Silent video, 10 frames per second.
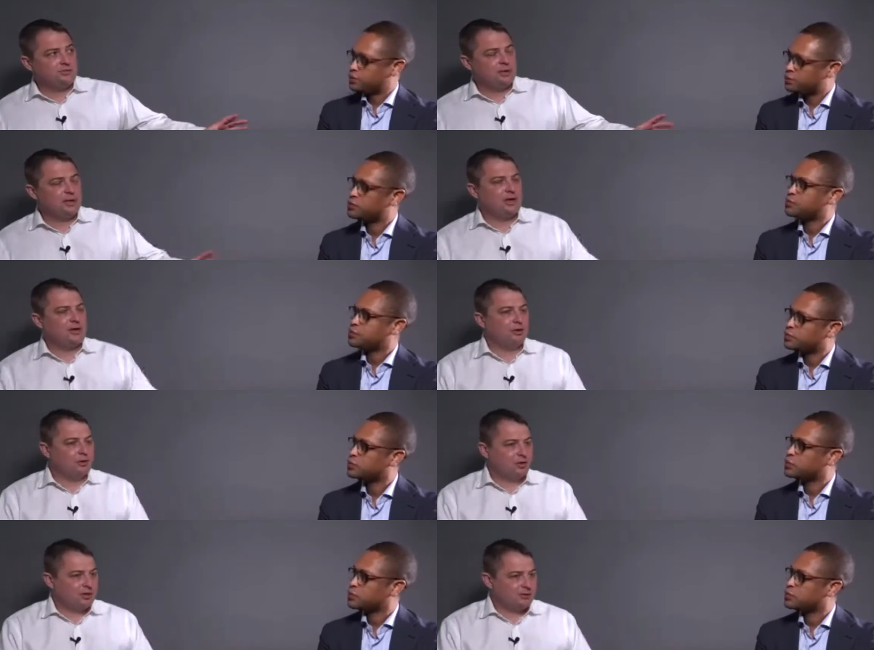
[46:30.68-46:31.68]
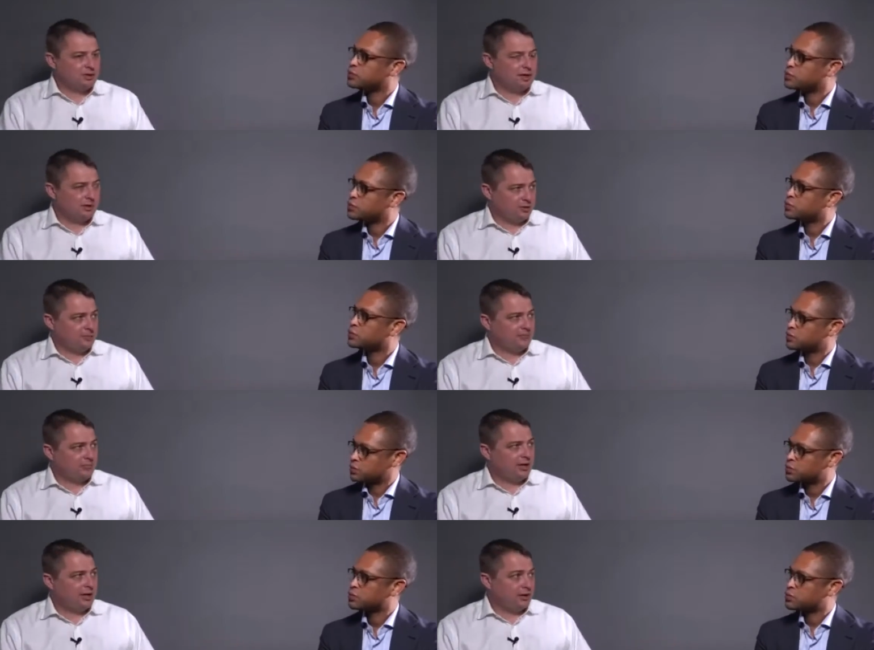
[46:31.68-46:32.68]
Speaker 1: Um, on request, we can do, uh, and
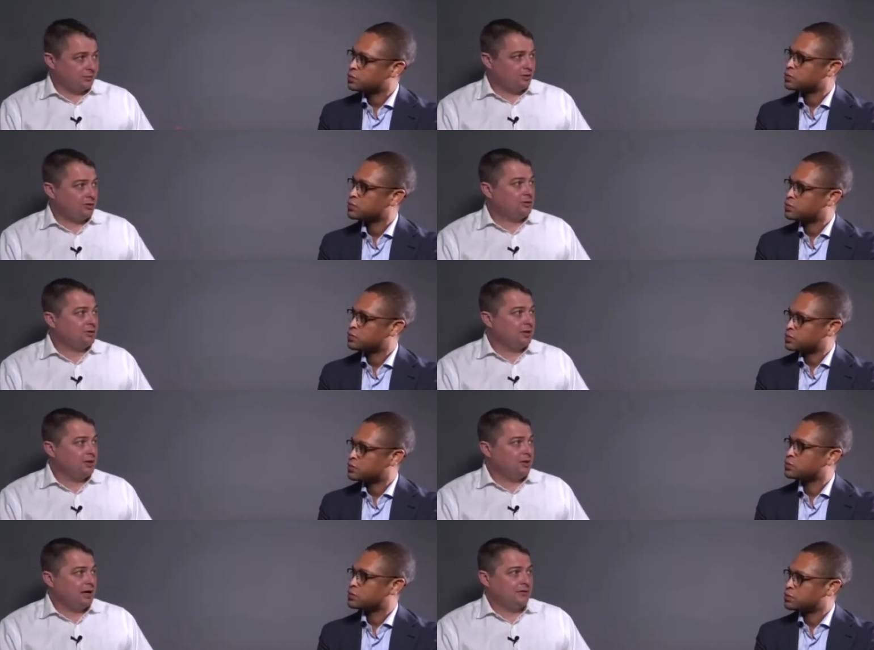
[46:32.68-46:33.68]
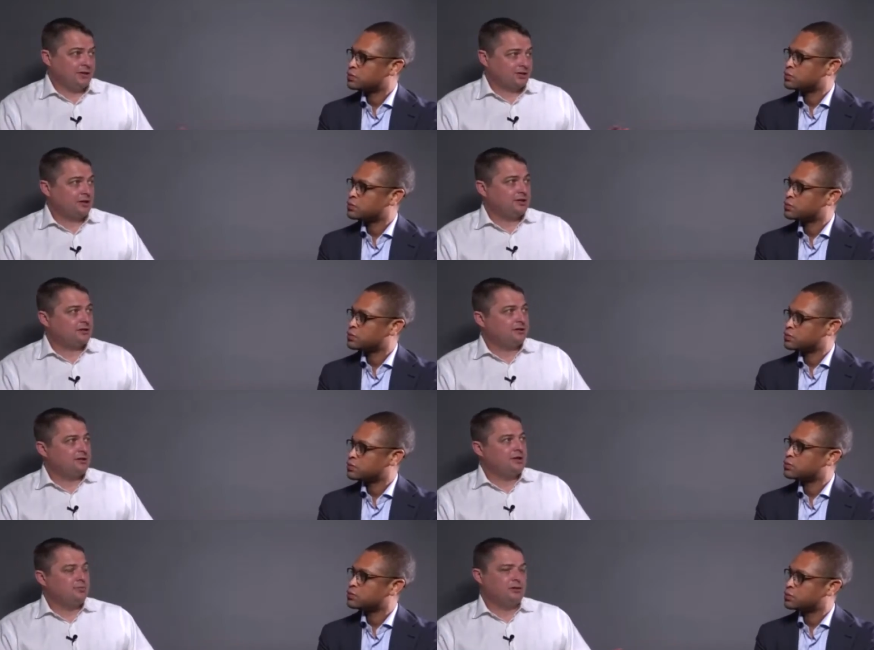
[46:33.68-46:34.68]
we do do, and that's great. But
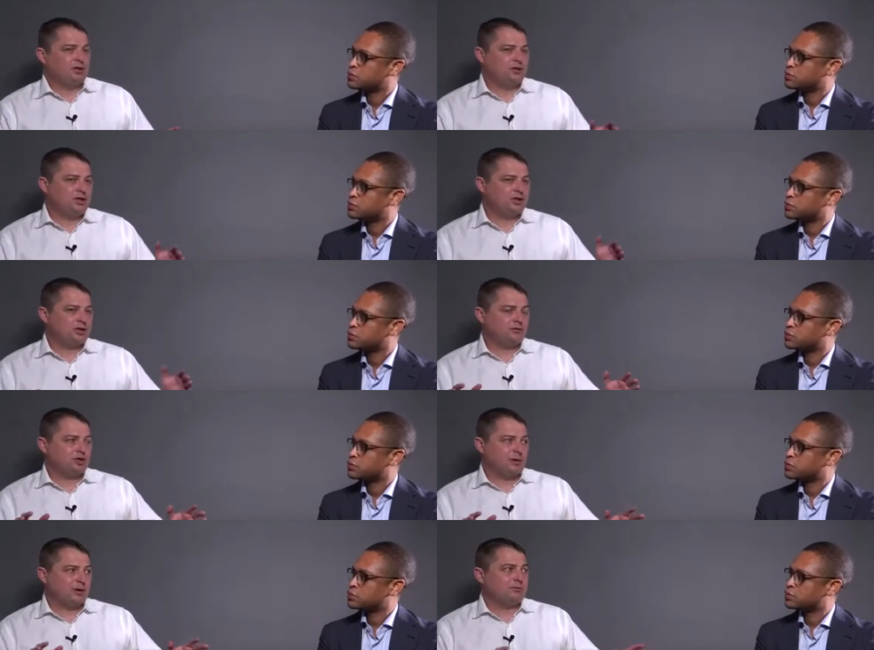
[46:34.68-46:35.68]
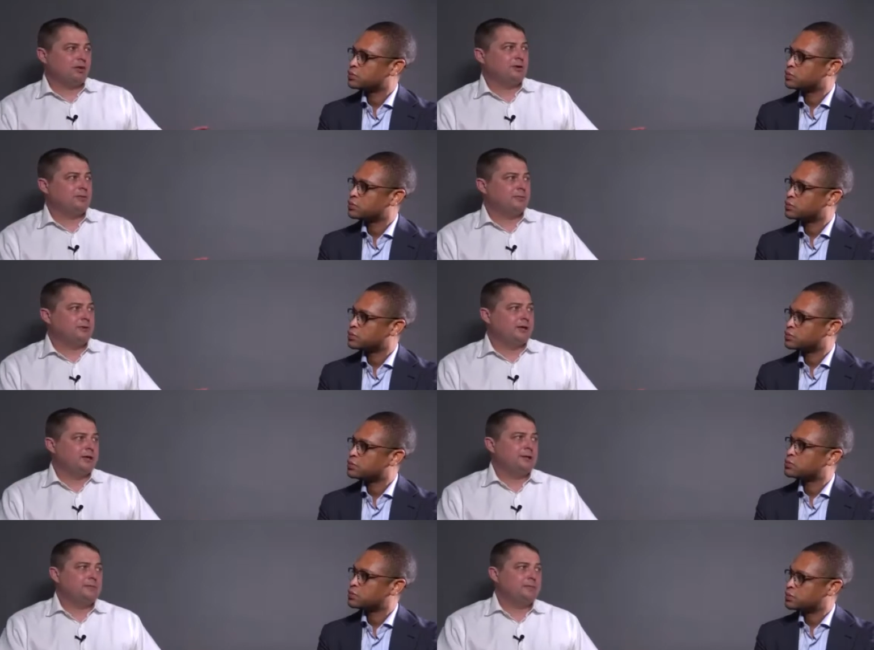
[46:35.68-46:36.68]
then you need to shift your benchmark um,
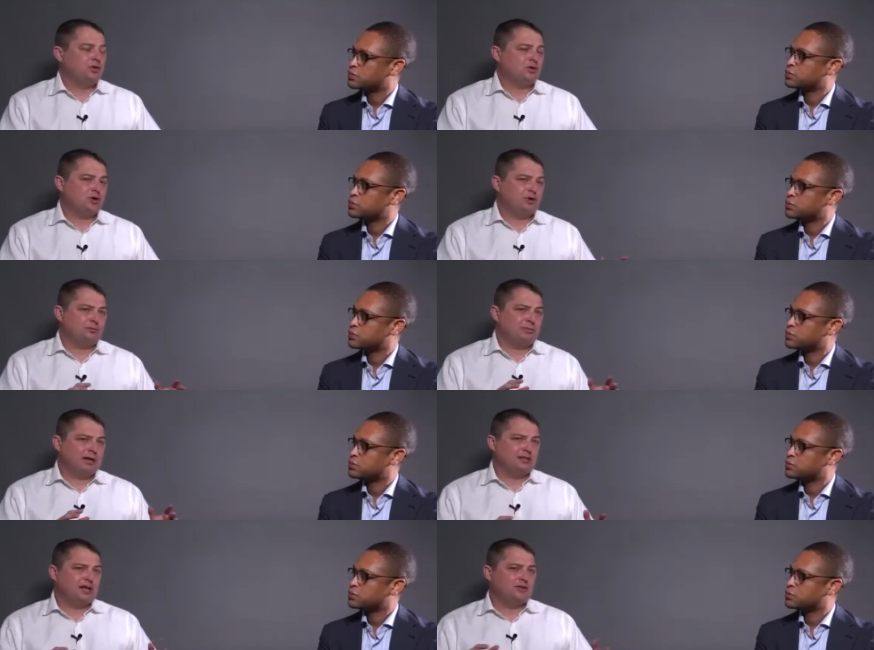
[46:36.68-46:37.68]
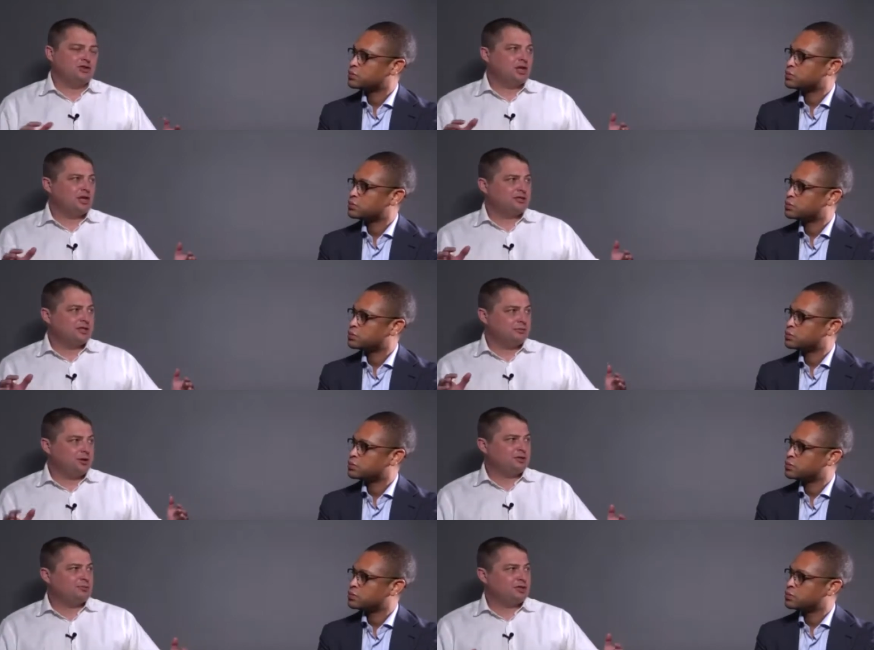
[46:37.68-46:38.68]
you can't maintain the JSE as a benchmark to
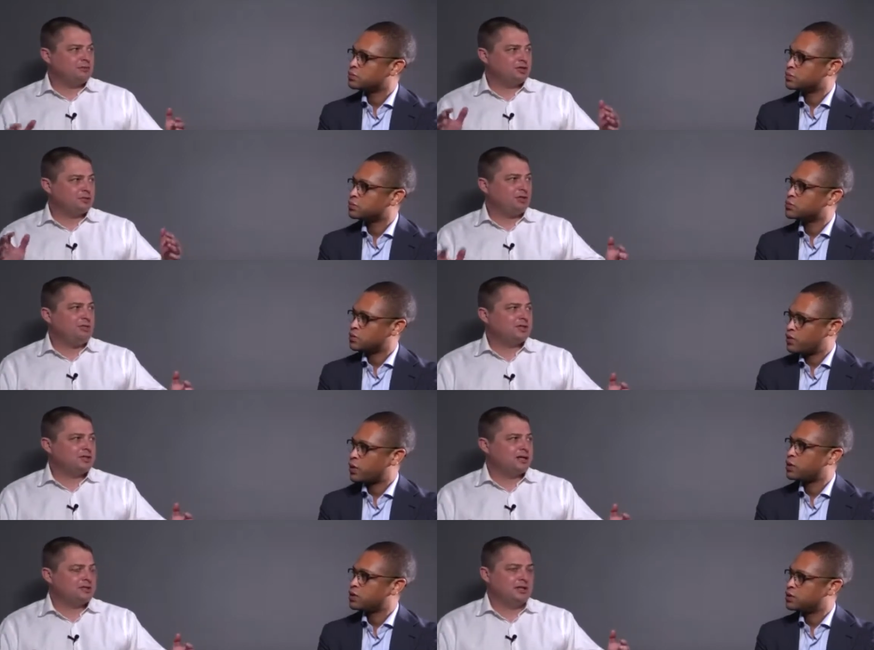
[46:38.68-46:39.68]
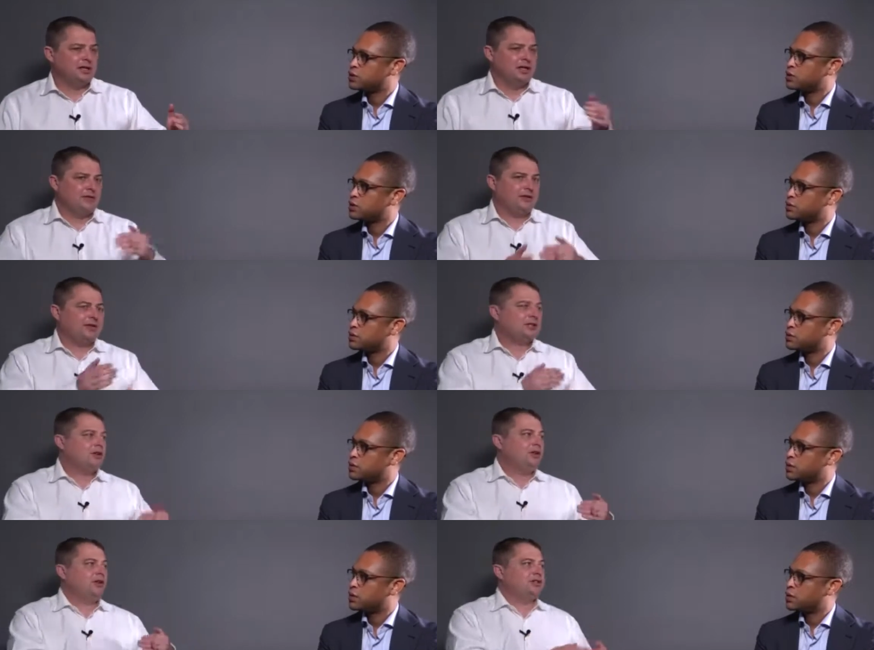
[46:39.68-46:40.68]
measure performance right. against and then exclude large
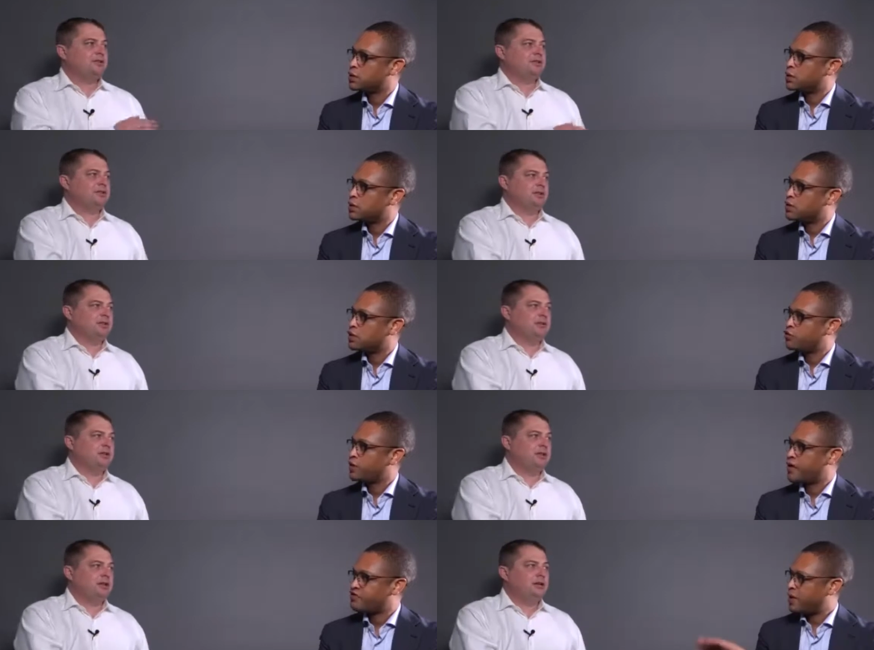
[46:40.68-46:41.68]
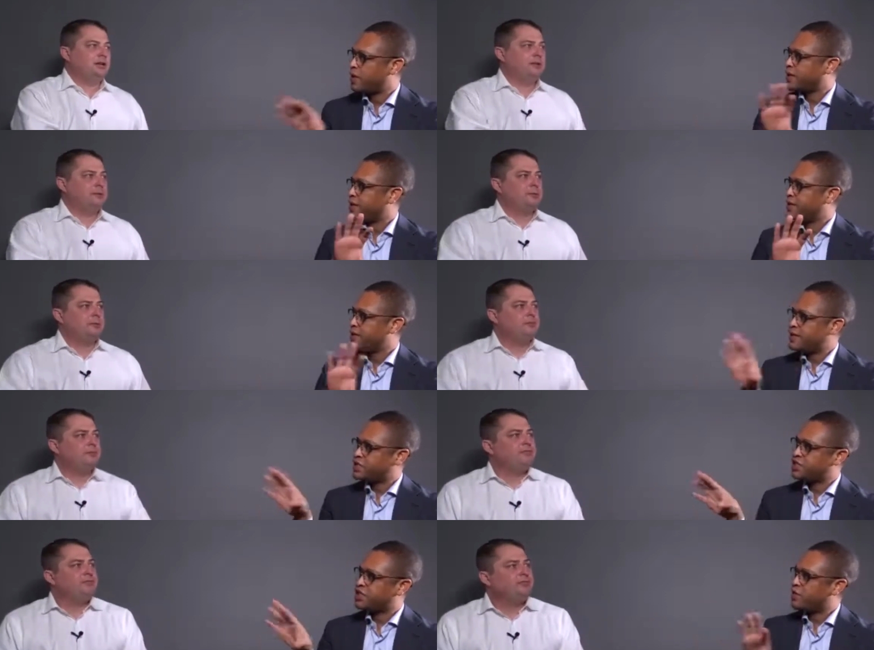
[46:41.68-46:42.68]
numbers of stocks. So it has to be like an ESG
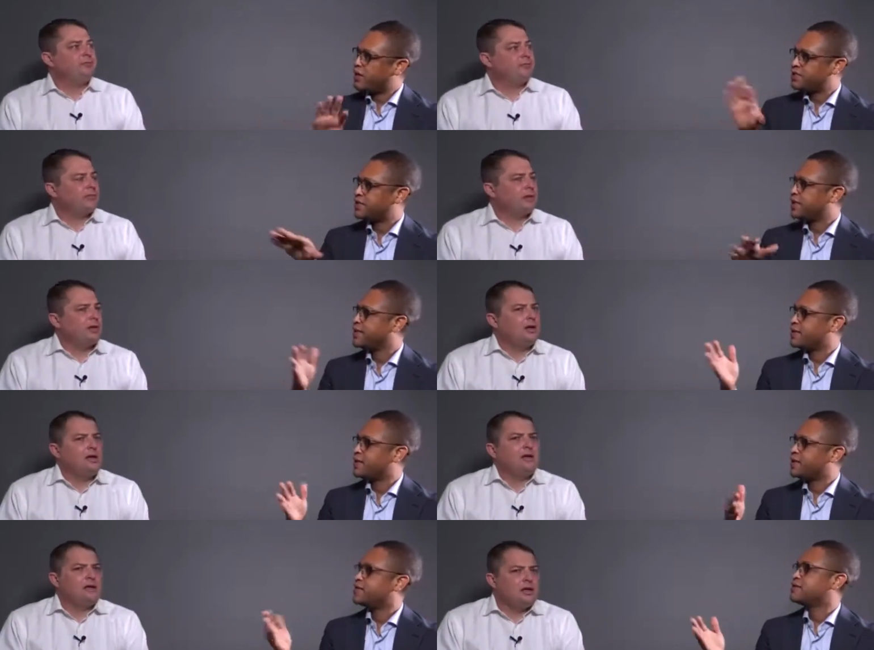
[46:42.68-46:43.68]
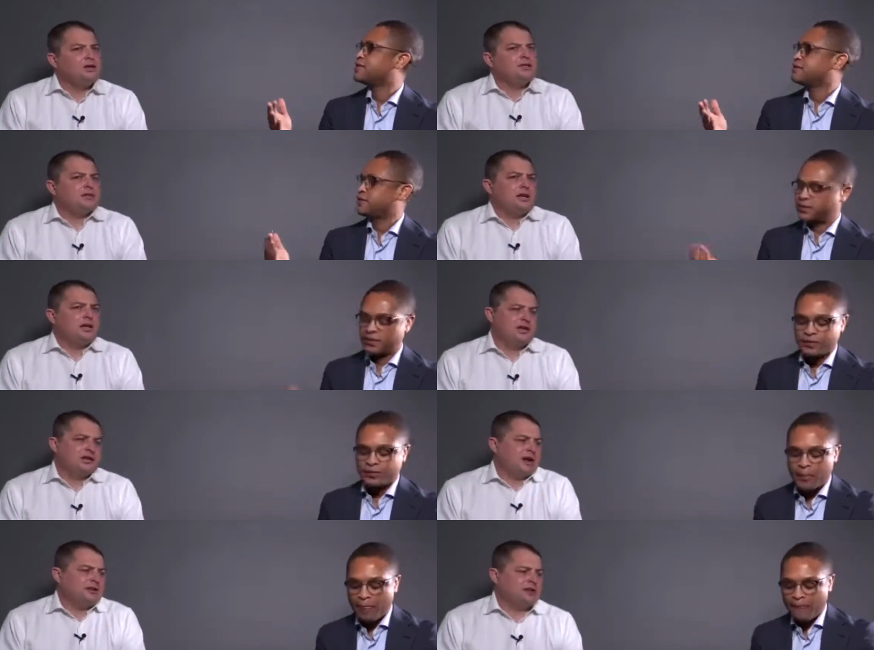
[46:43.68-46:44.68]
related in, index. Yes, and, and, clients can
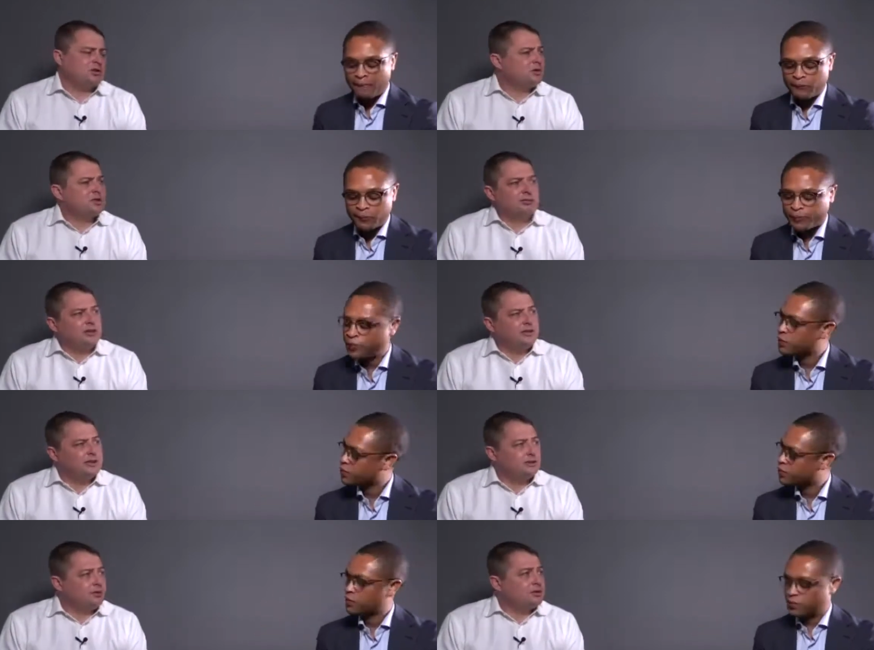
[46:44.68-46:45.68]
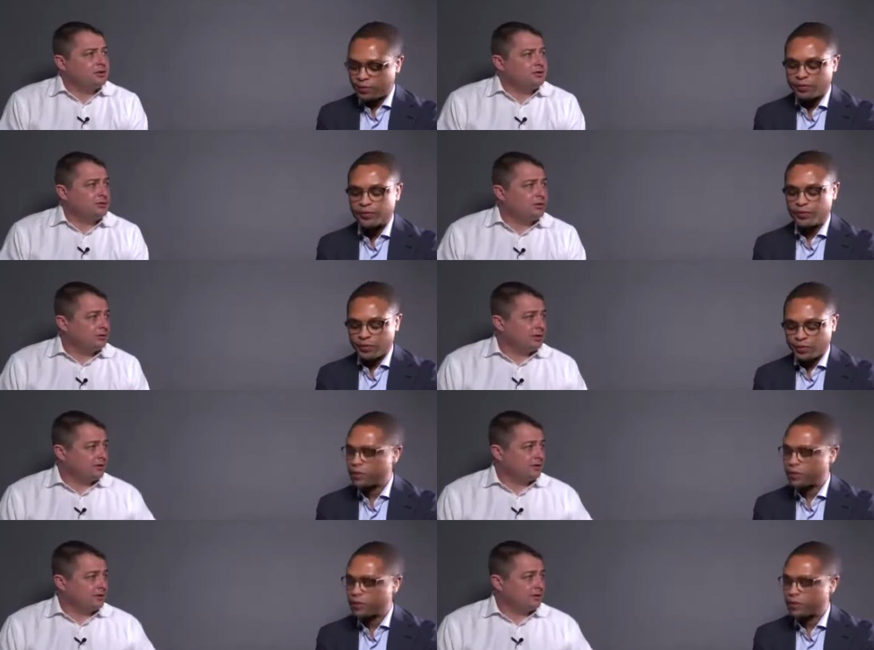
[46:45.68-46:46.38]
talk to us about that if they want to. We do have clients that have